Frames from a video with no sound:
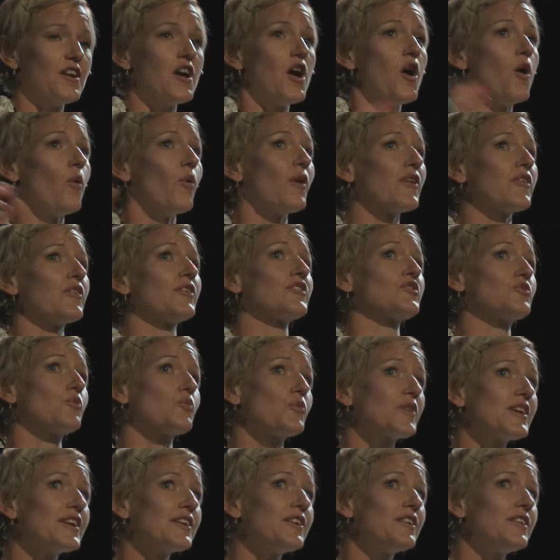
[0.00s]
whether it's
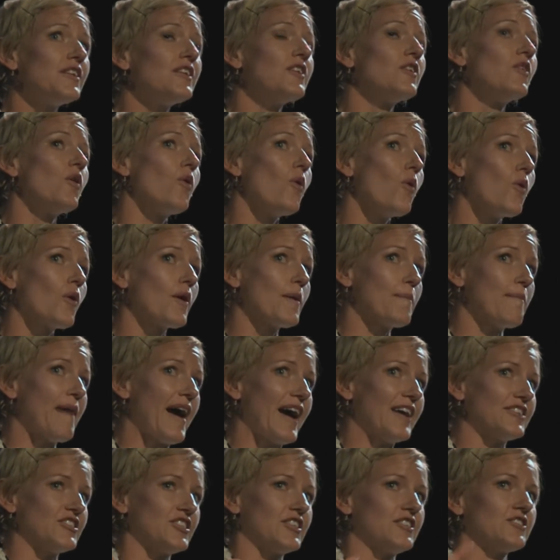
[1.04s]
real or
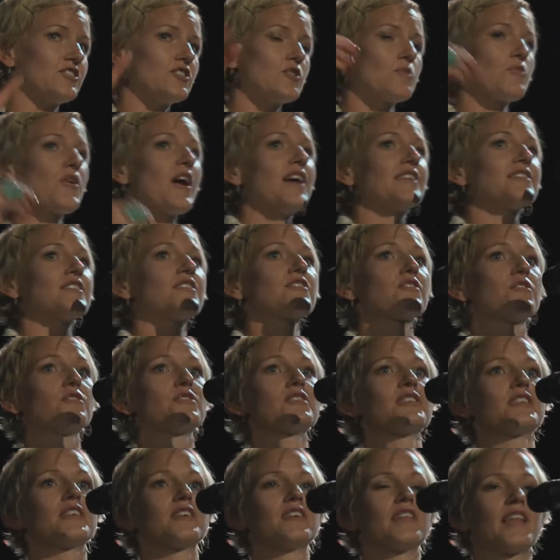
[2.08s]
imagine. So the process goes a
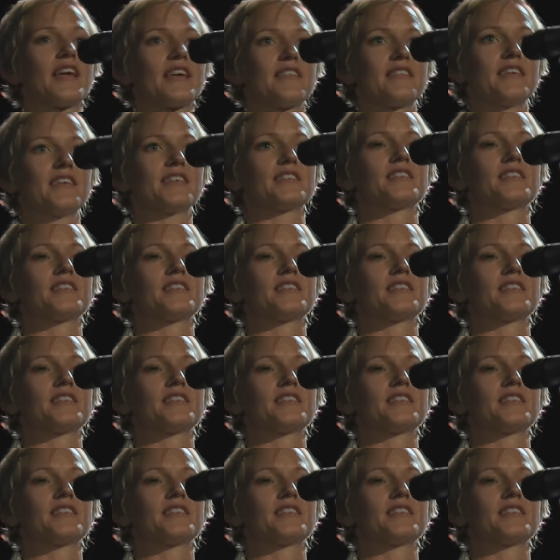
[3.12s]
little like this.